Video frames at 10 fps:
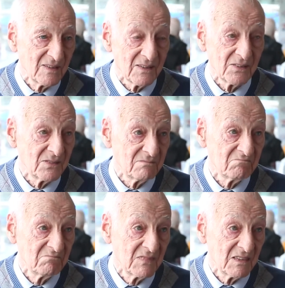And
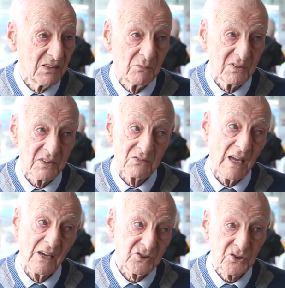they would
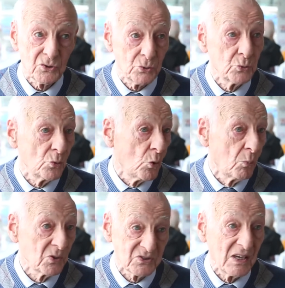ask you to do
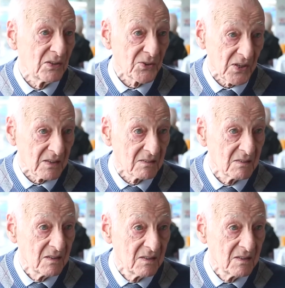almost anything.